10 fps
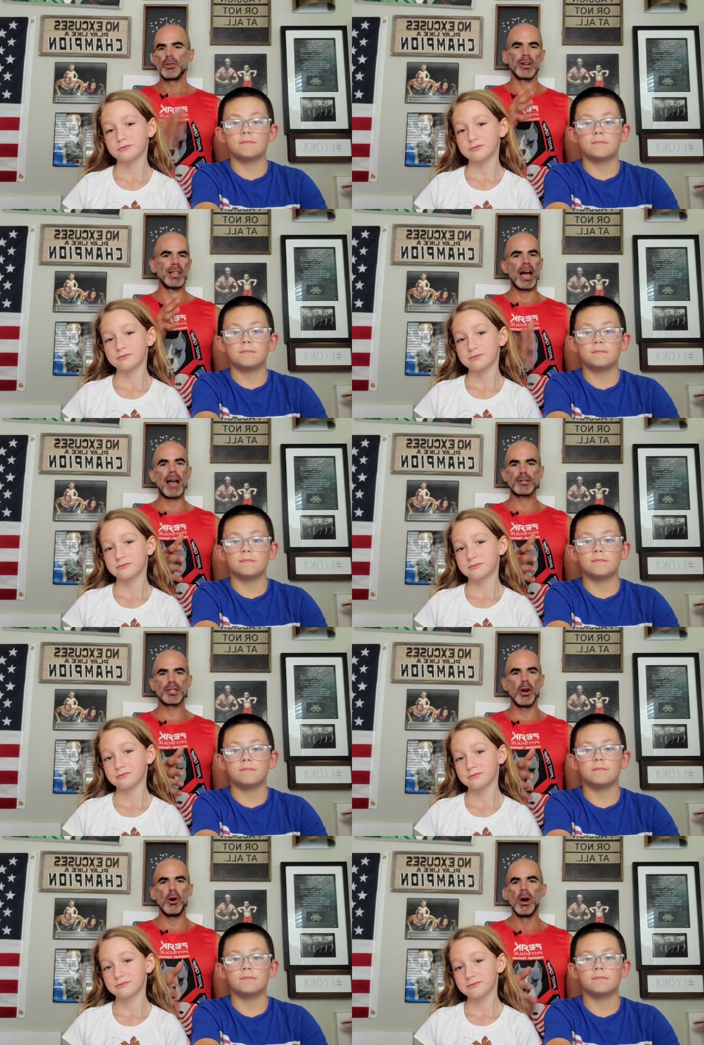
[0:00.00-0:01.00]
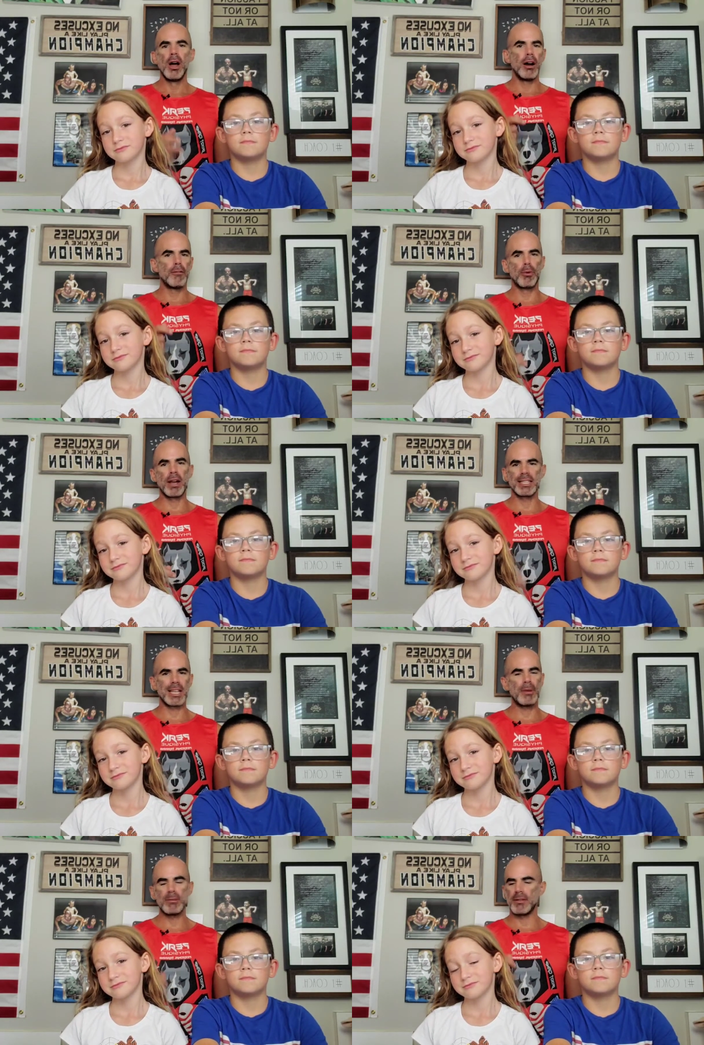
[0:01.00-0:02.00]
Speaker 1: a live show of breaking the
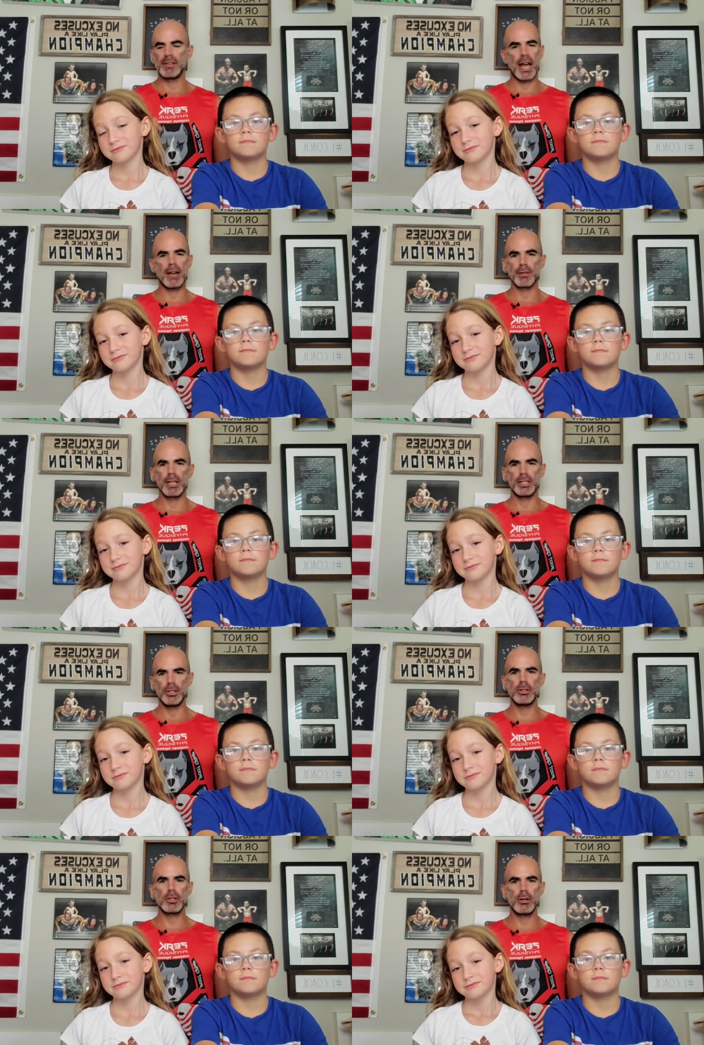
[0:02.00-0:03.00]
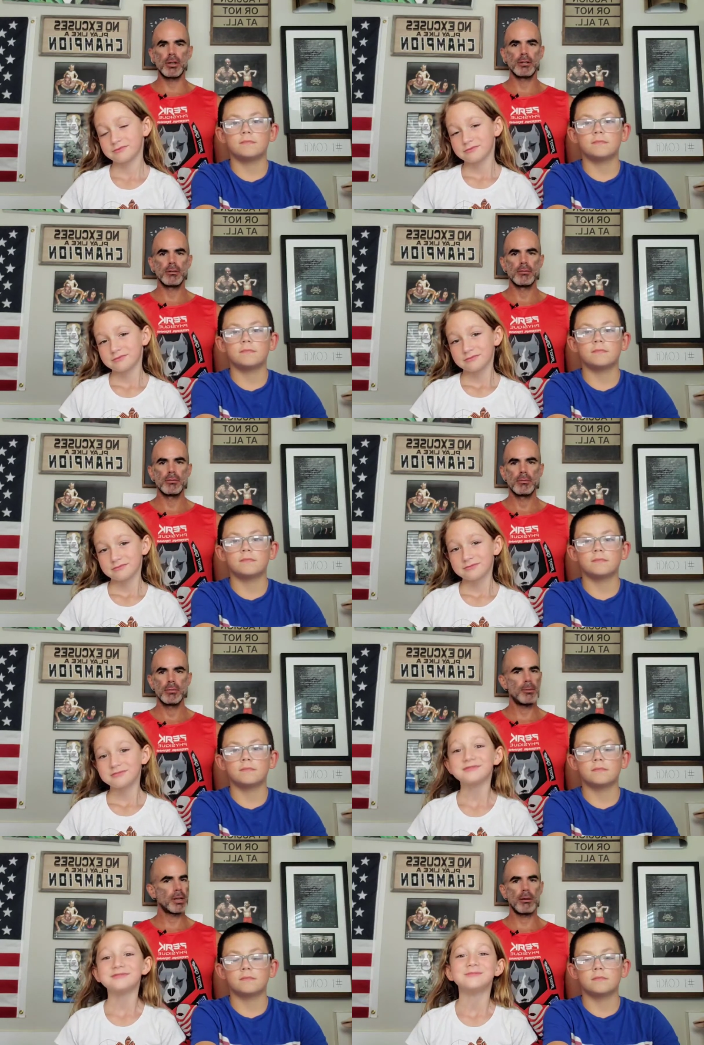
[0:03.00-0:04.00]
people have died for less. Did you just yawn?
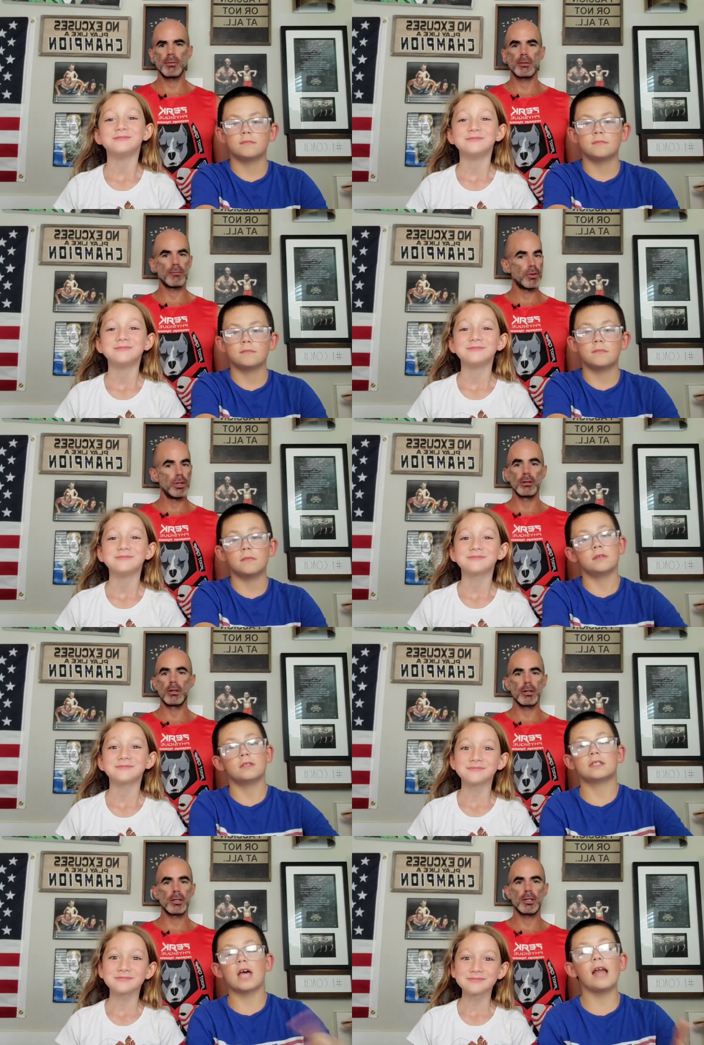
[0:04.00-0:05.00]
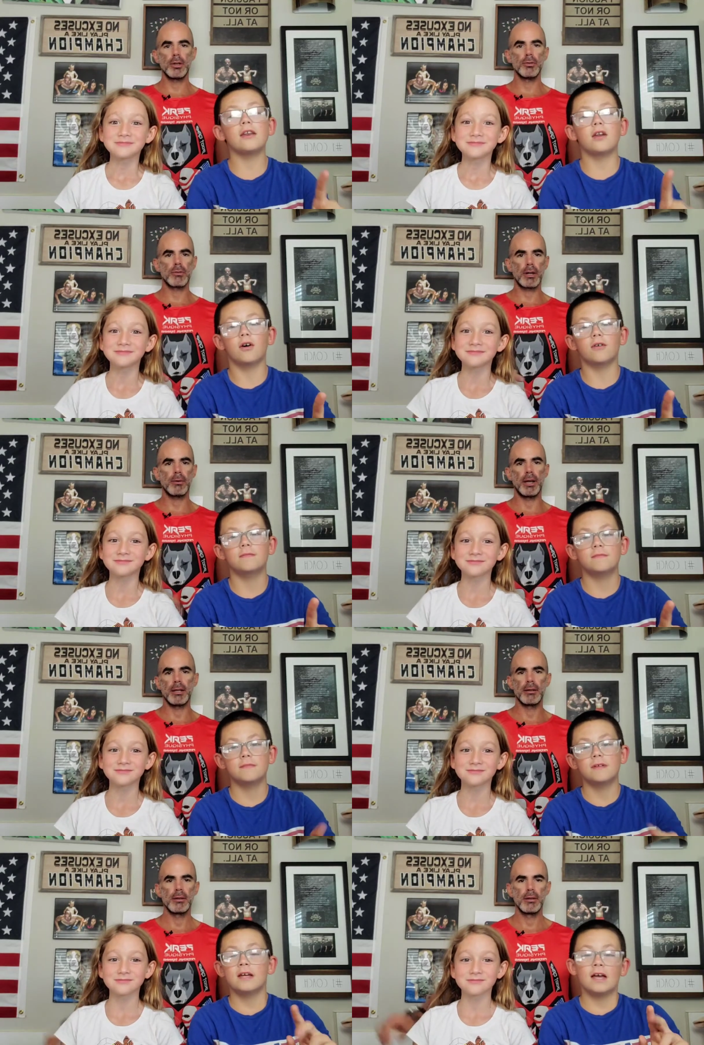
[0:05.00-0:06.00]
You better come up with some real good Side note, right away.
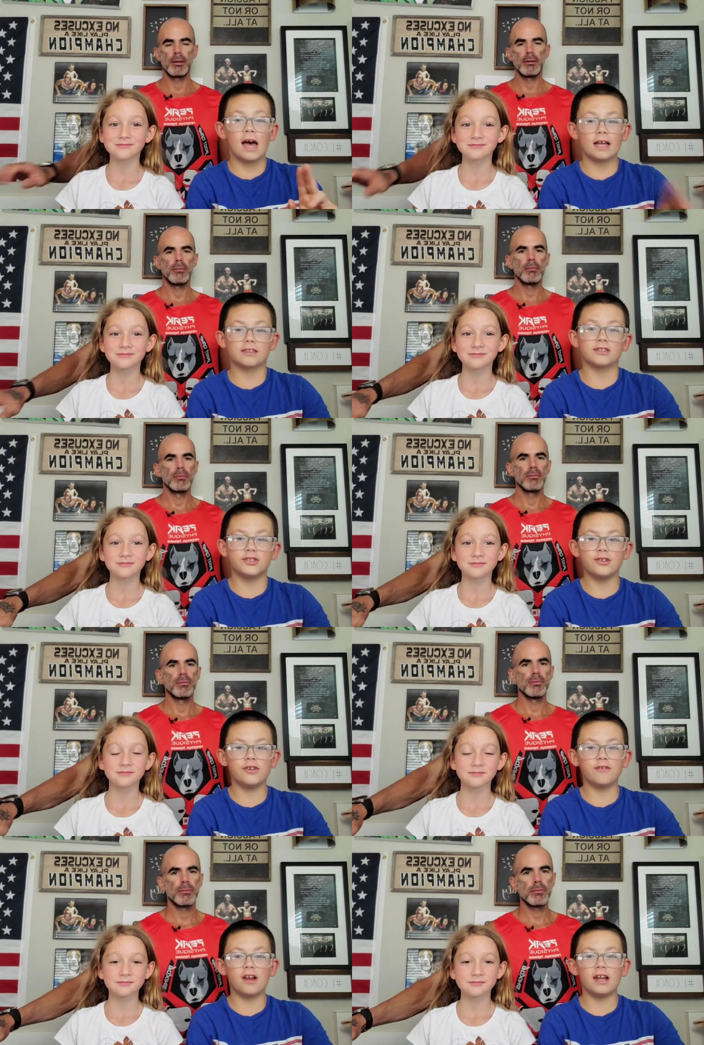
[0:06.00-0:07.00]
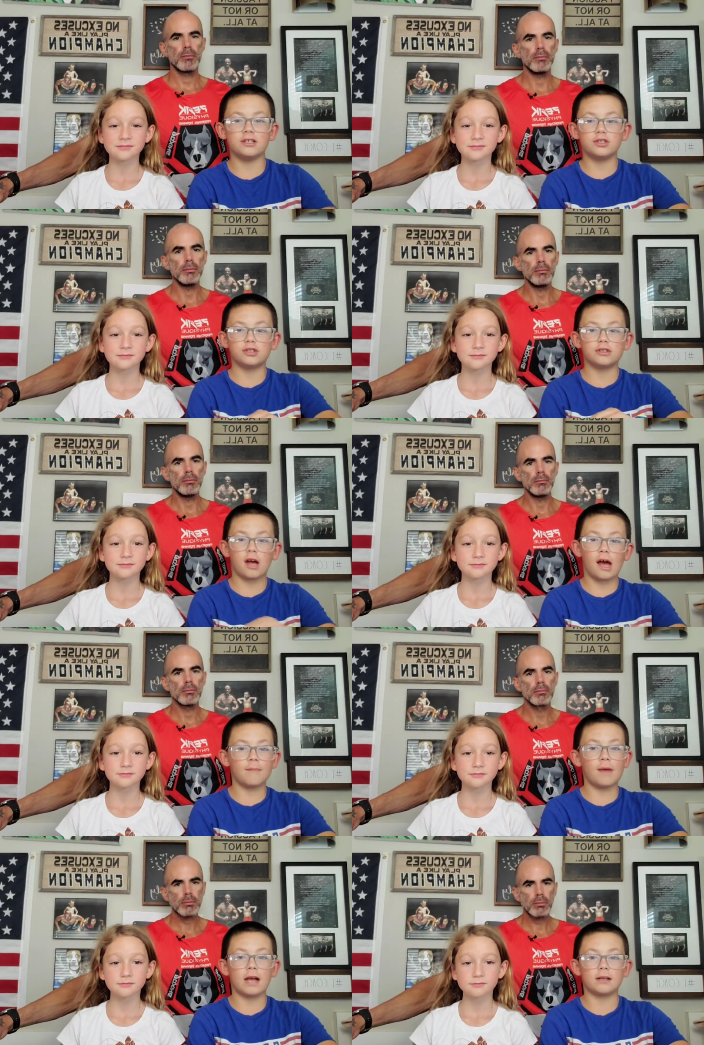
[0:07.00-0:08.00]
Speaker 2: At the shooting range, I
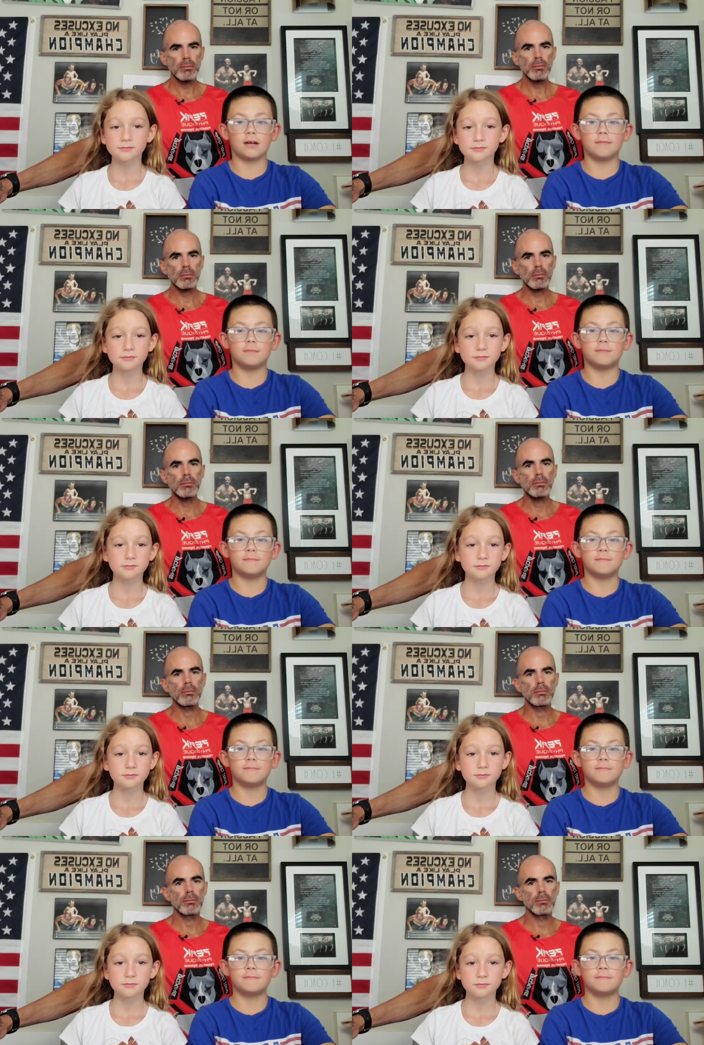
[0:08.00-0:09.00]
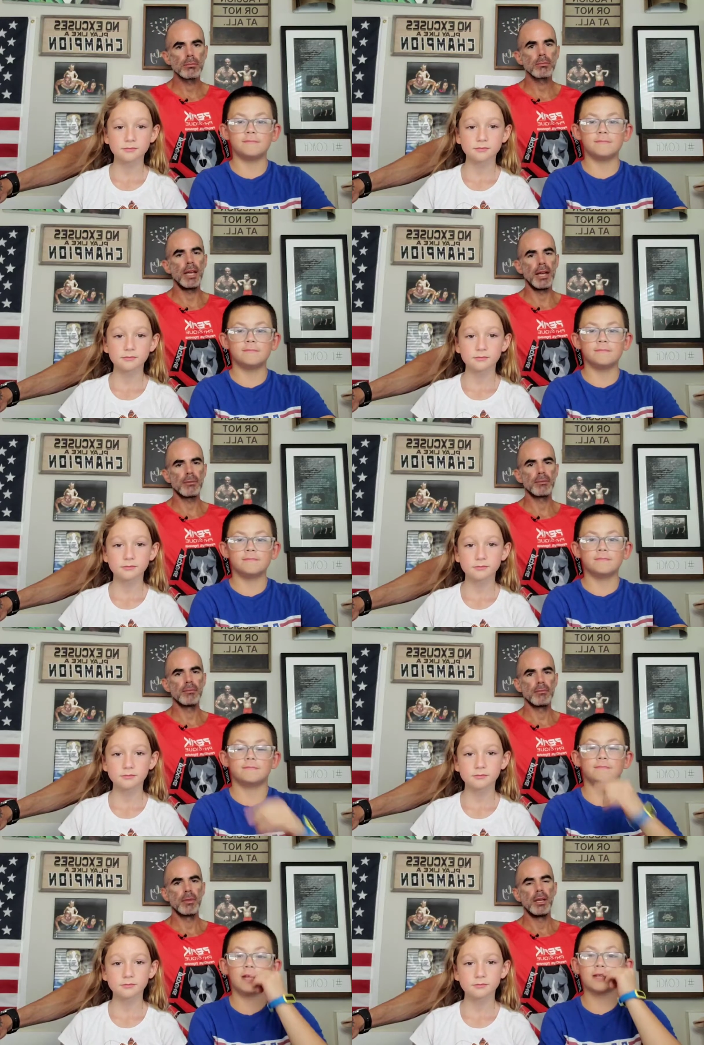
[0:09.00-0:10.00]
mag dump. Yeah.
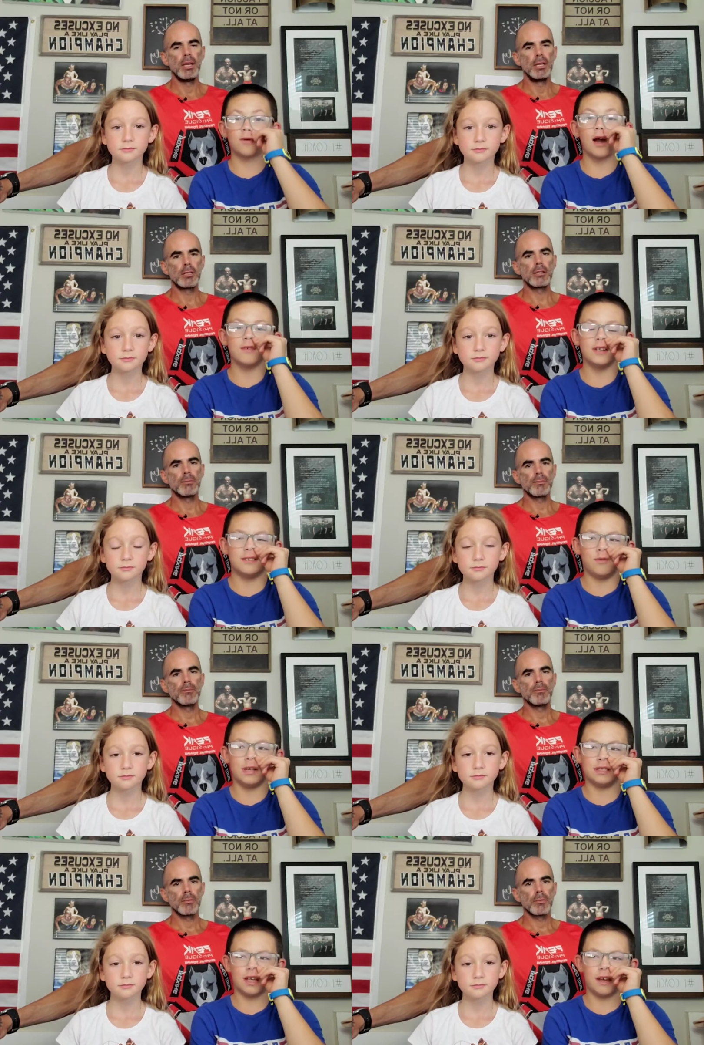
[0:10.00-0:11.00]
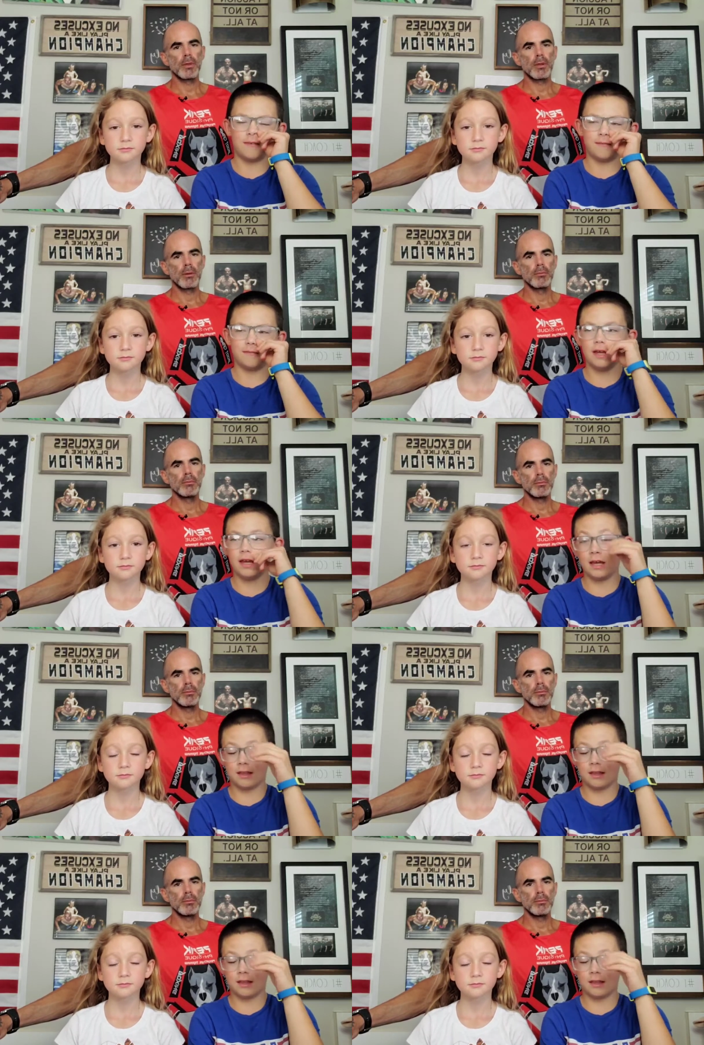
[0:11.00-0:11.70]
That's why we waste like eight